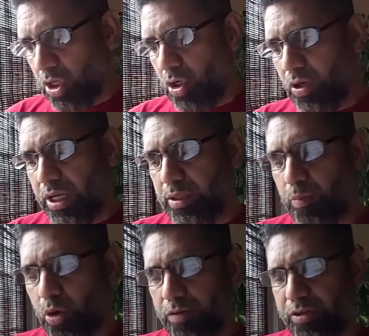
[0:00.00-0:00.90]
Okay, the
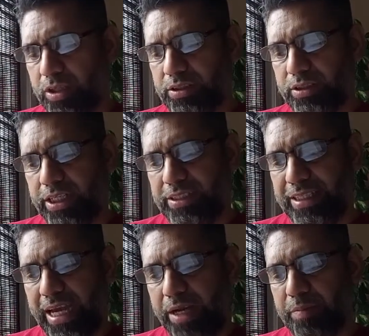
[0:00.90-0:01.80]
Board of Trustees
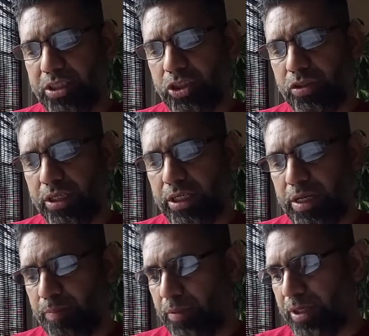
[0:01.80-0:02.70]
administer and
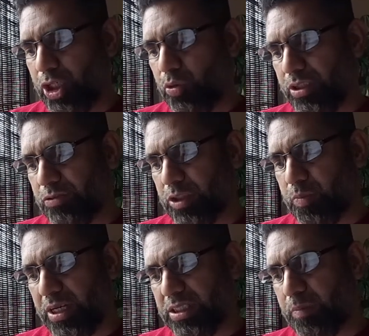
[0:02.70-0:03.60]
implement duties,
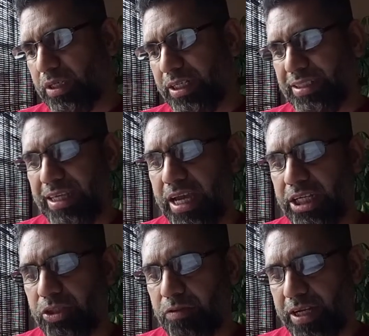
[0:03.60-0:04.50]
responsibilities,
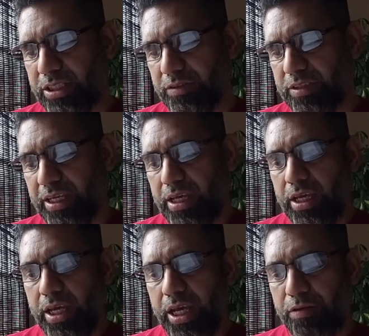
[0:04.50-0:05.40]
and directives
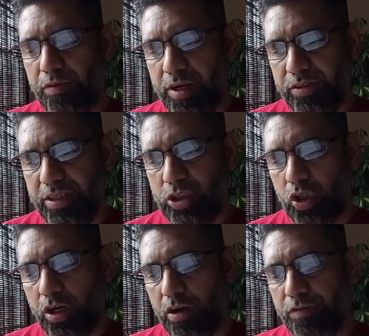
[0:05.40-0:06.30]
in furtherance
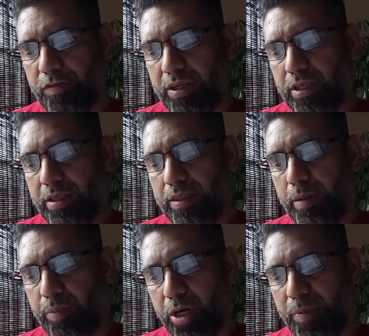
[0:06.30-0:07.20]
of
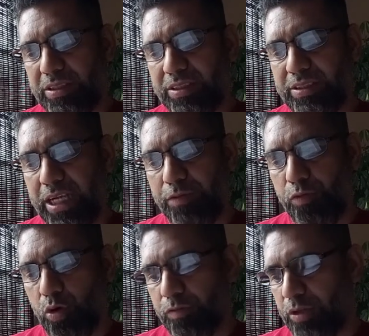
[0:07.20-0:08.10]
the purpose set
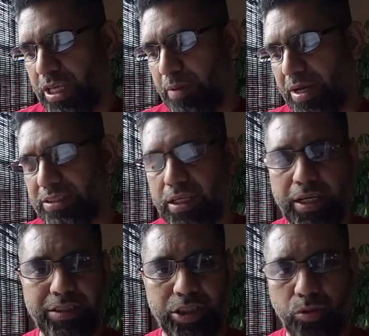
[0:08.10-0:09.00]
forth for the MIC
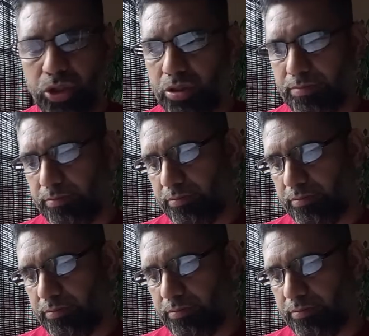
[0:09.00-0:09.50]
Constitution.